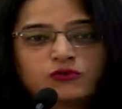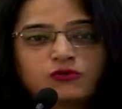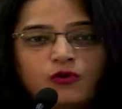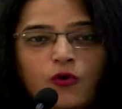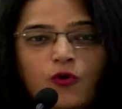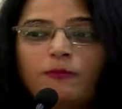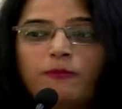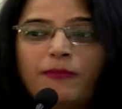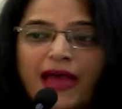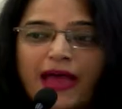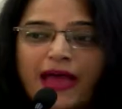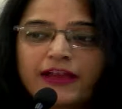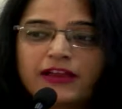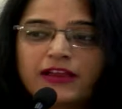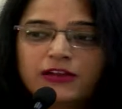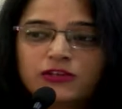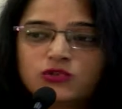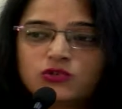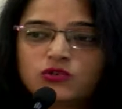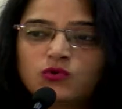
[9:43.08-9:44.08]
back
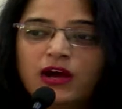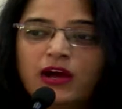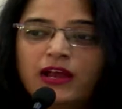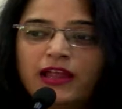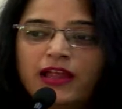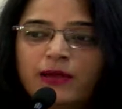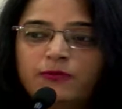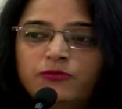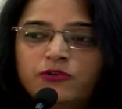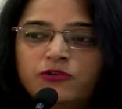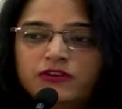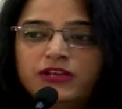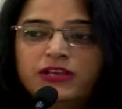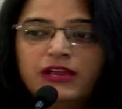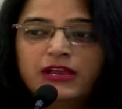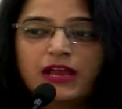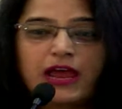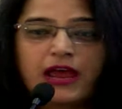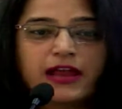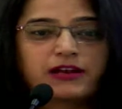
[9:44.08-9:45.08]
into our library
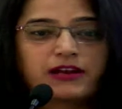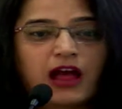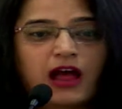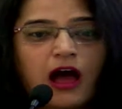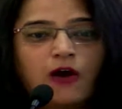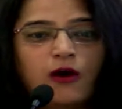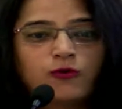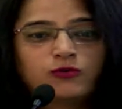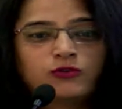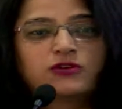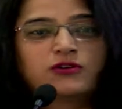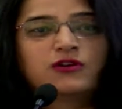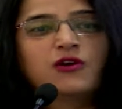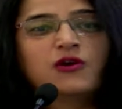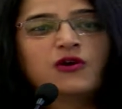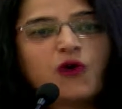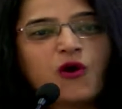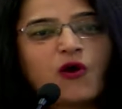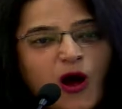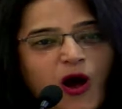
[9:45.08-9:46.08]
and count
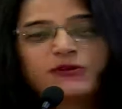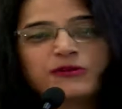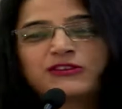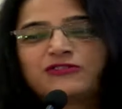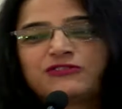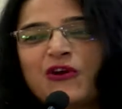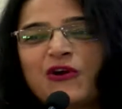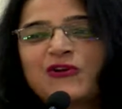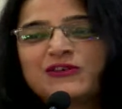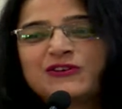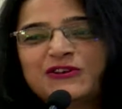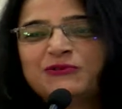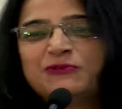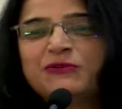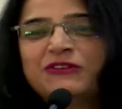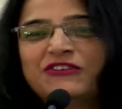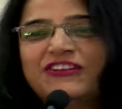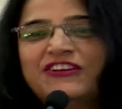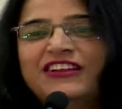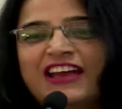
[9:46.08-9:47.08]
how much of content do we
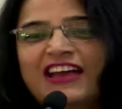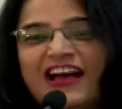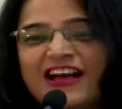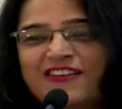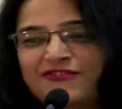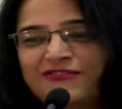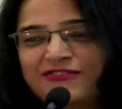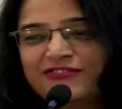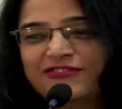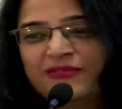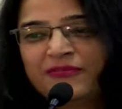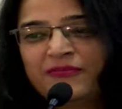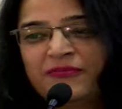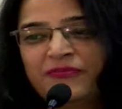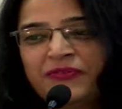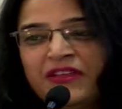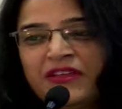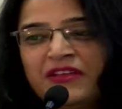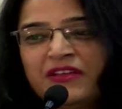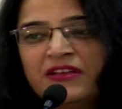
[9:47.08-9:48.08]
really have
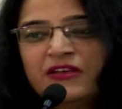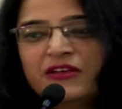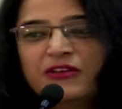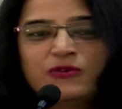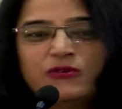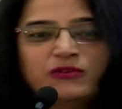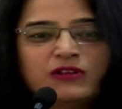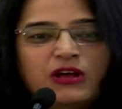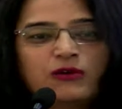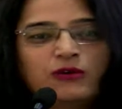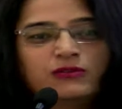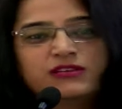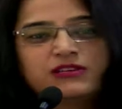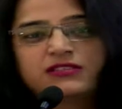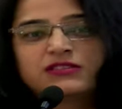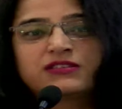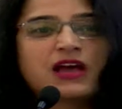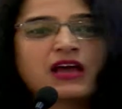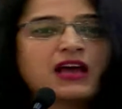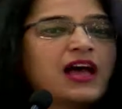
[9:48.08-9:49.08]
you know, now this
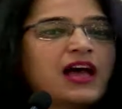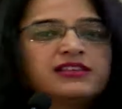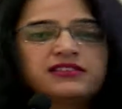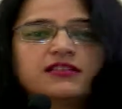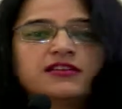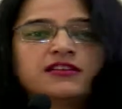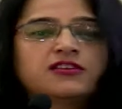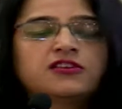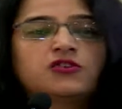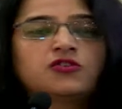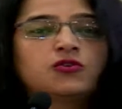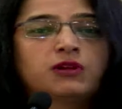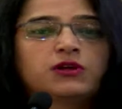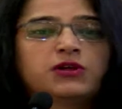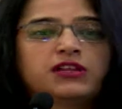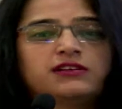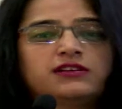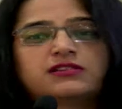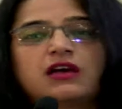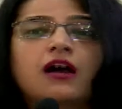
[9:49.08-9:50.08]
has nothing to do whether it's
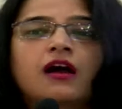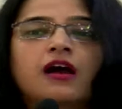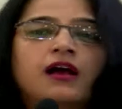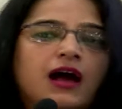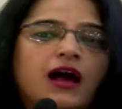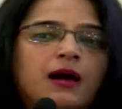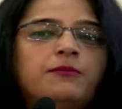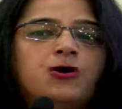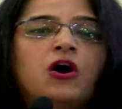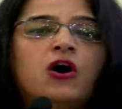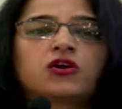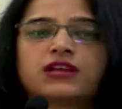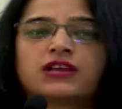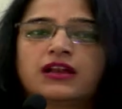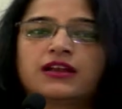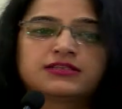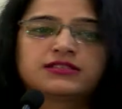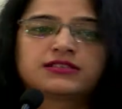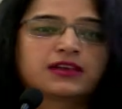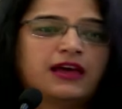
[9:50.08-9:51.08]
Hungama or Tata
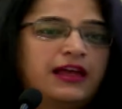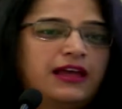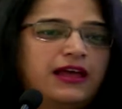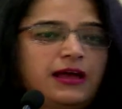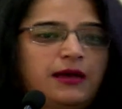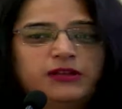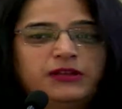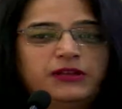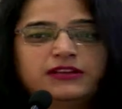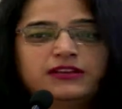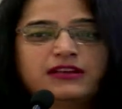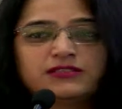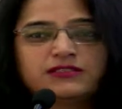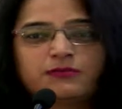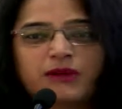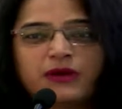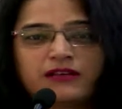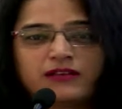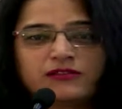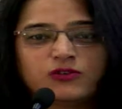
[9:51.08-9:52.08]
Sky. I mean, it doesn't matter.
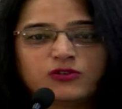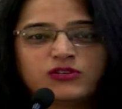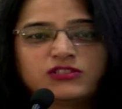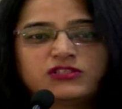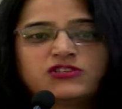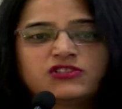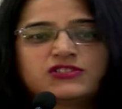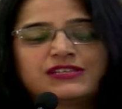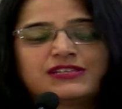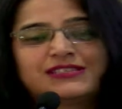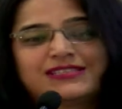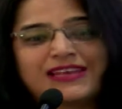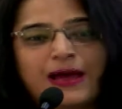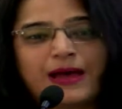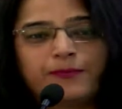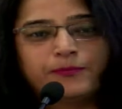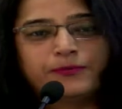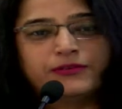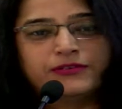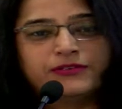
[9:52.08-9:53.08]
Those are just
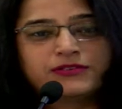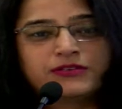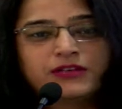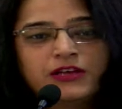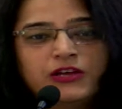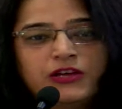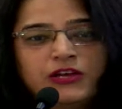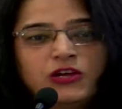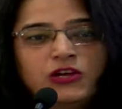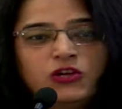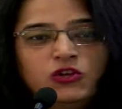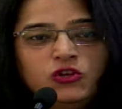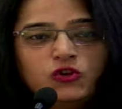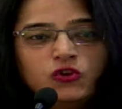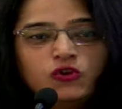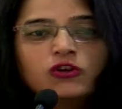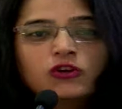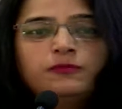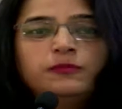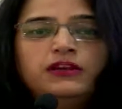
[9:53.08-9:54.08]
examples. You could
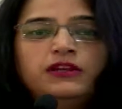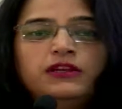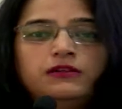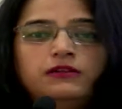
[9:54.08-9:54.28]
be